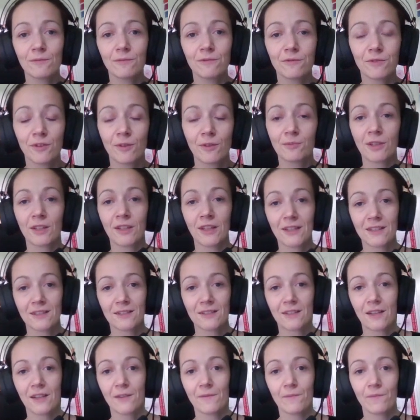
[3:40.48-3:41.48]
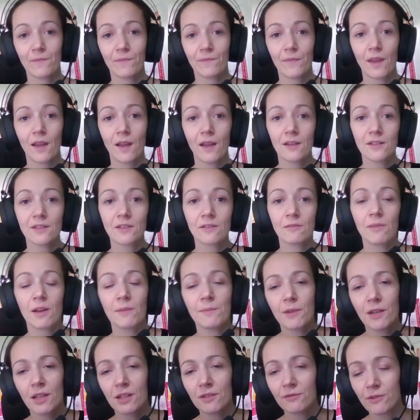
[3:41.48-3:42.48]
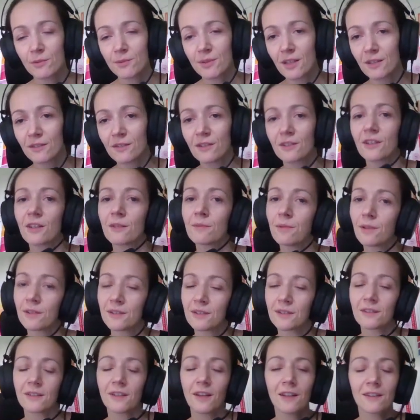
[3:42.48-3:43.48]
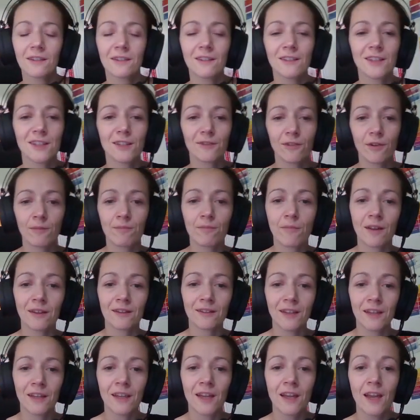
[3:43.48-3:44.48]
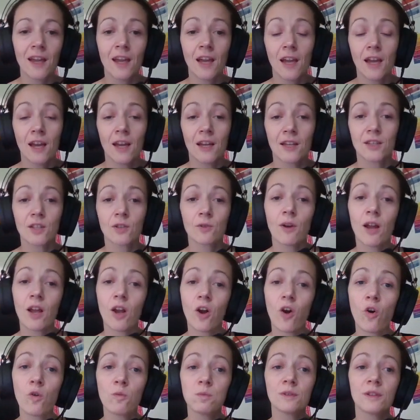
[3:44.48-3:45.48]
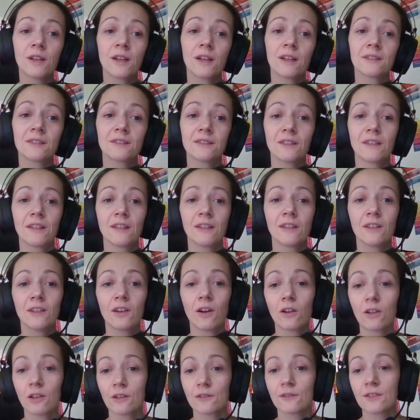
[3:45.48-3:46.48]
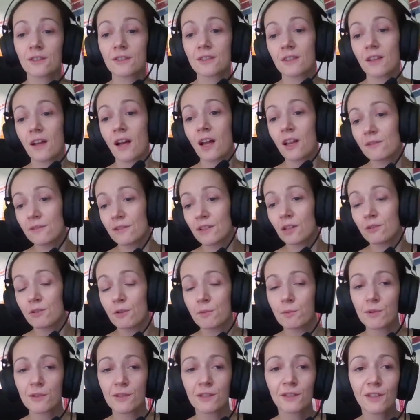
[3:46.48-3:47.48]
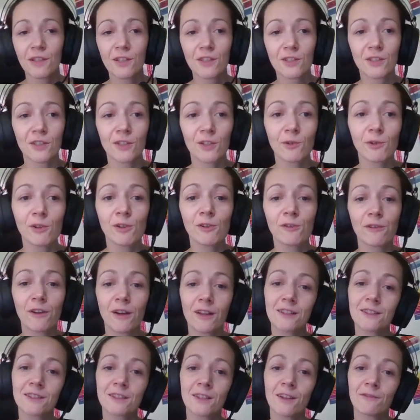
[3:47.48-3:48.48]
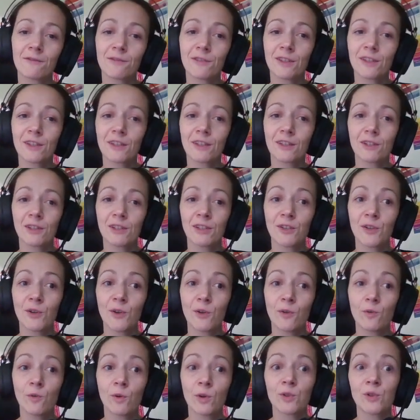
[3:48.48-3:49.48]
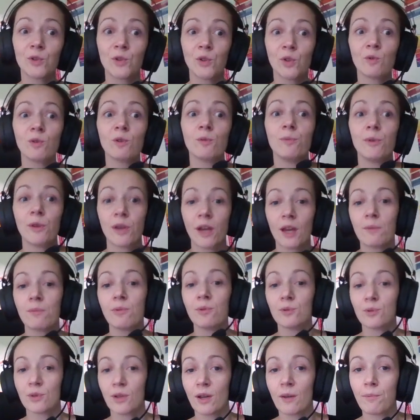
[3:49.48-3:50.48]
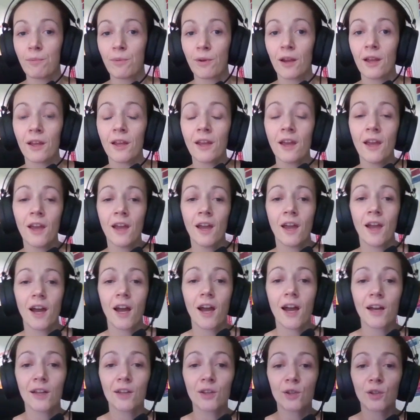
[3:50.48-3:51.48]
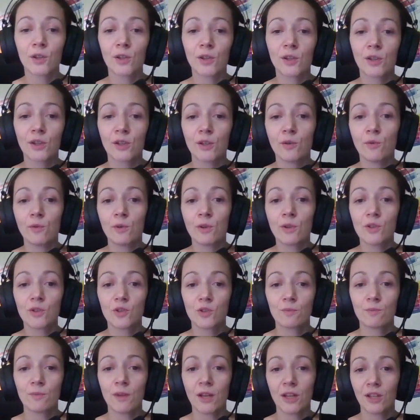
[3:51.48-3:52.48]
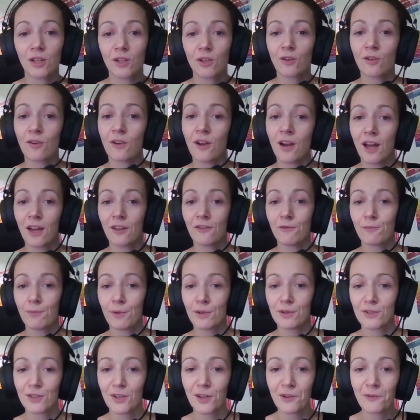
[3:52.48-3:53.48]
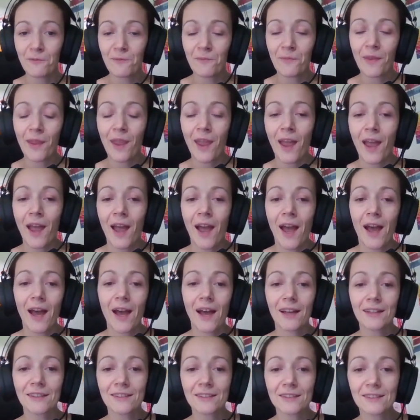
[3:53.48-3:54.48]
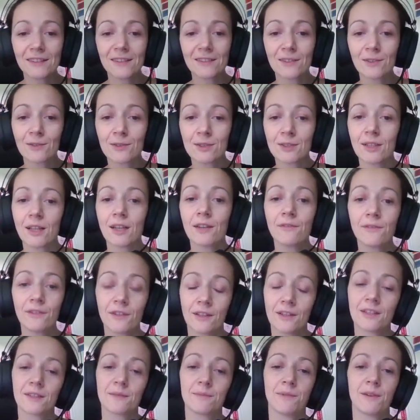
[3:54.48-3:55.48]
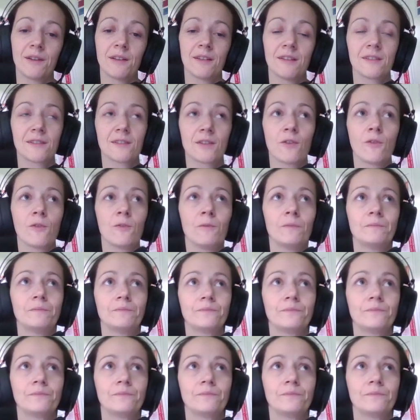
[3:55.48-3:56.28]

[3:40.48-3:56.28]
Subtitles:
from the next day. So maybe not from Saturday, but at least from Monday. So I hope that in all this half an hour presentation, you will find something what you will be able to apply and which make your life better. And this is also evidence-based. So